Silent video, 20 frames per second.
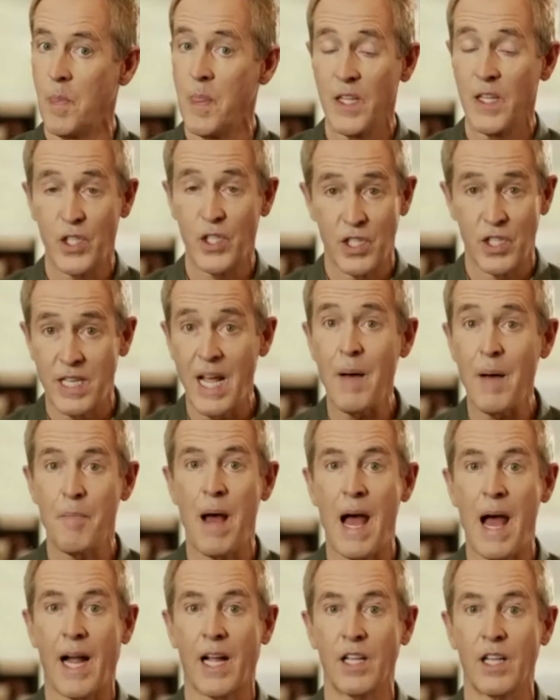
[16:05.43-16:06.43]
step
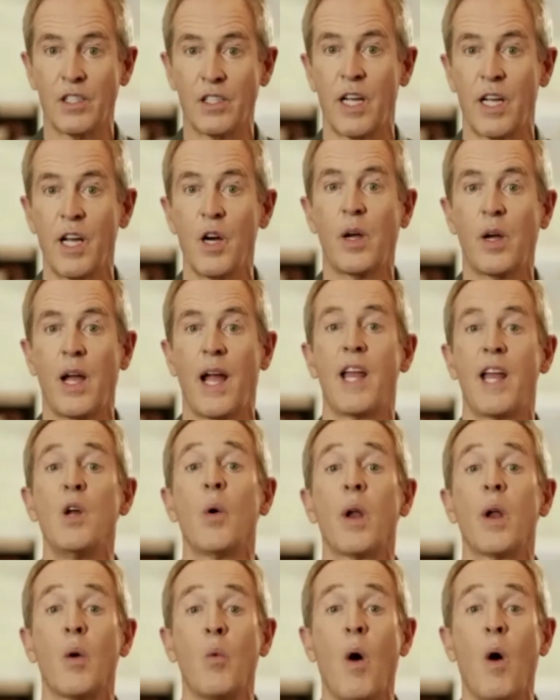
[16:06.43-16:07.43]
back and say, okay, I know
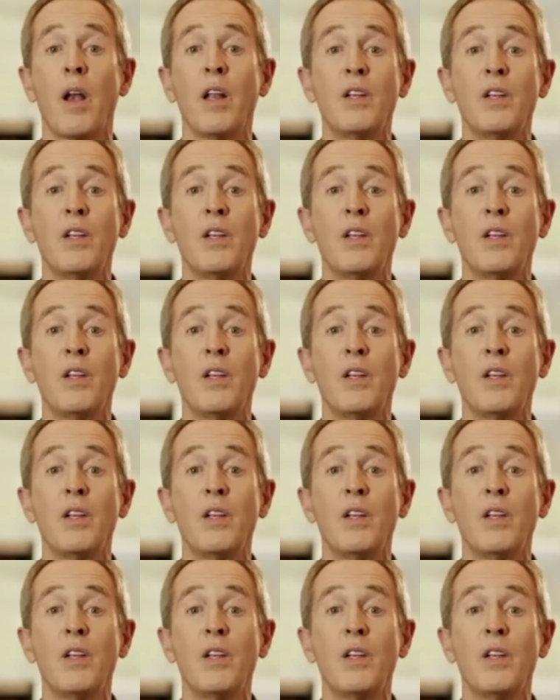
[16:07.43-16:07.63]
what I want to